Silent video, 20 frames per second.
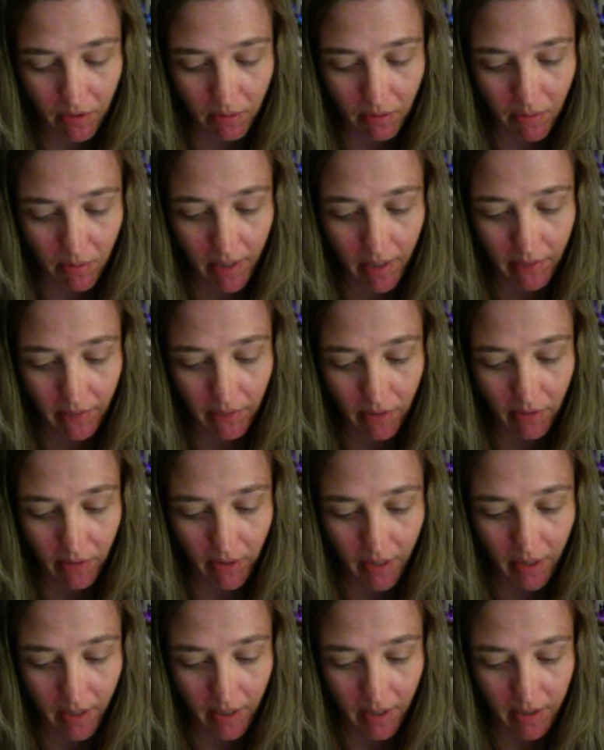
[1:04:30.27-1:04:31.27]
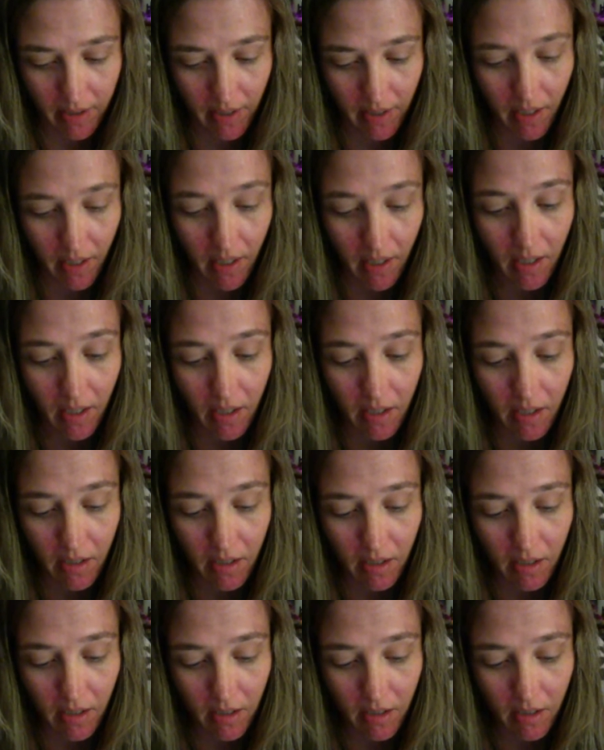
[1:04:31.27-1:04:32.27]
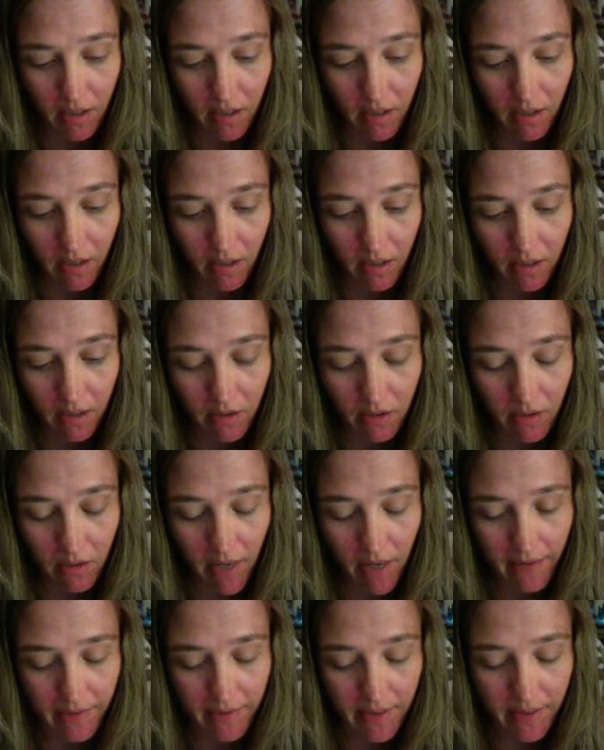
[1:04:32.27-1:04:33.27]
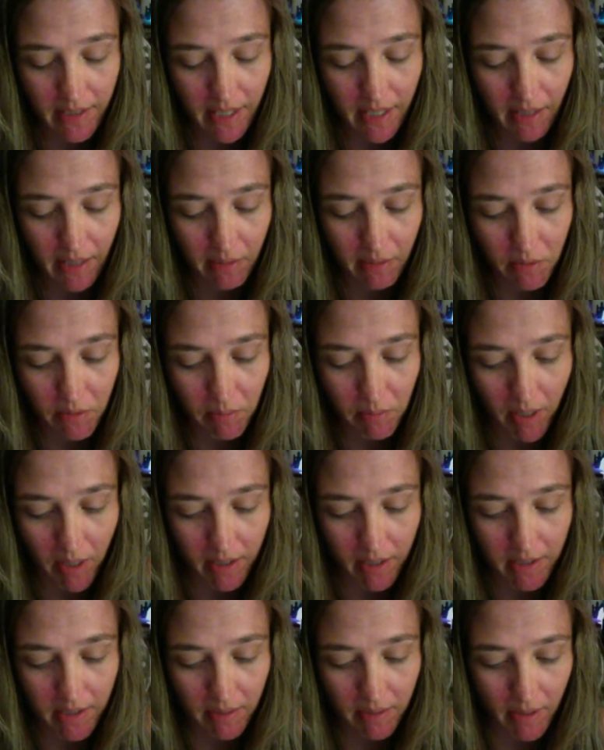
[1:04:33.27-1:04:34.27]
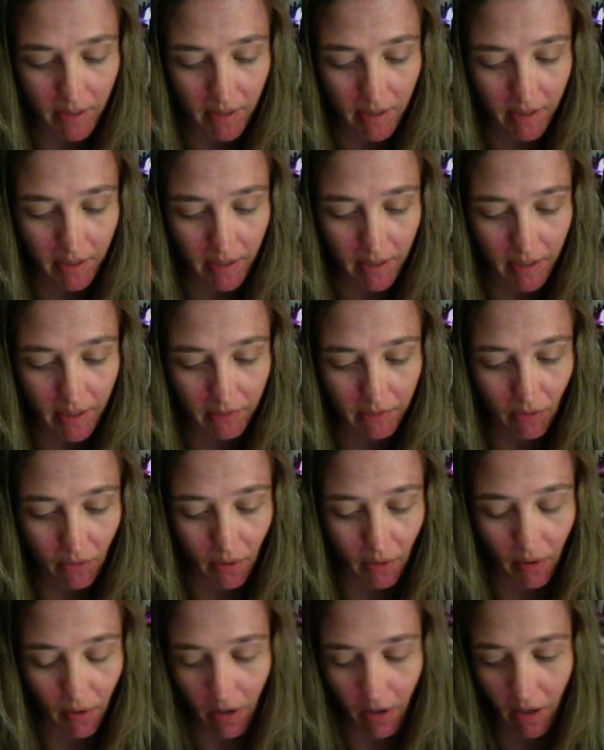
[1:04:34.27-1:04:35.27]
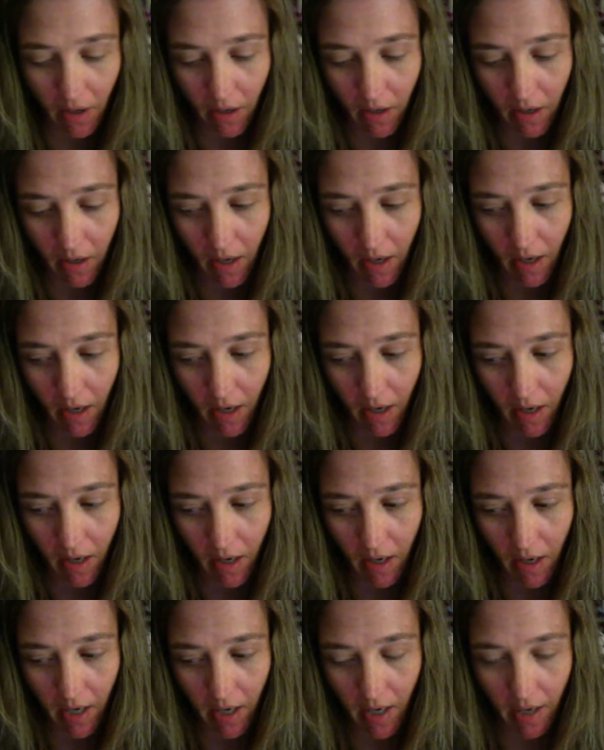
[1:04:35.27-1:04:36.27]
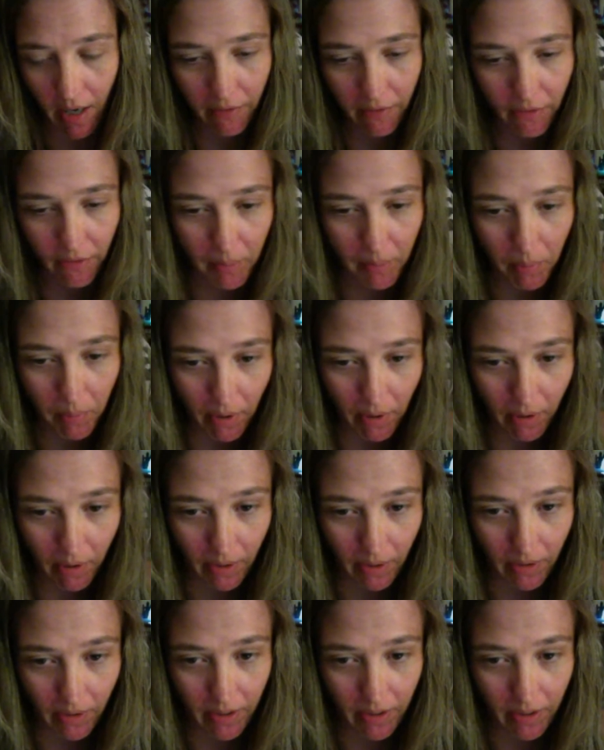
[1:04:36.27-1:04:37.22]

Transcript: whatever it is, you have to take responsibility for every part.